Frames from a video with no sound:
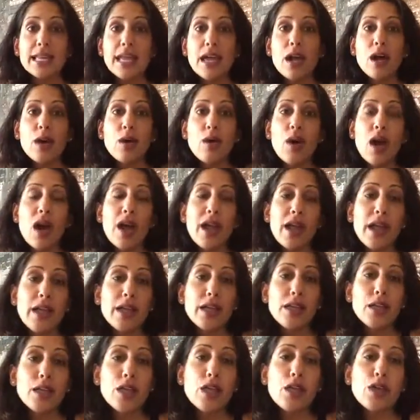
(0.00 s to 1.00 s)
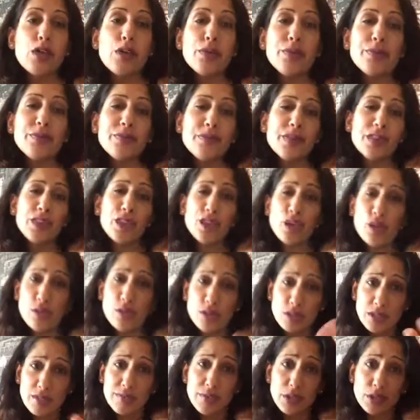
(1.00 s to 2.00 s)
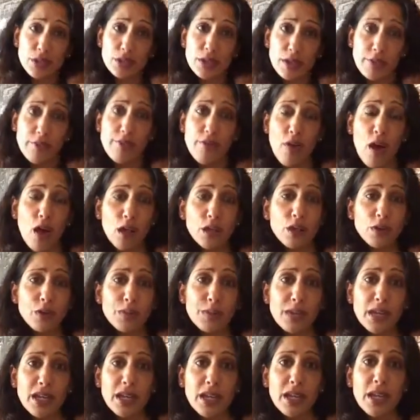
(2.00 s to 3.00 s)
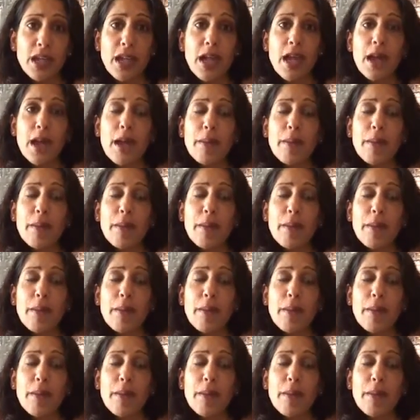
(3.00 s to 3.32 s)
Now, I, those of you that follow me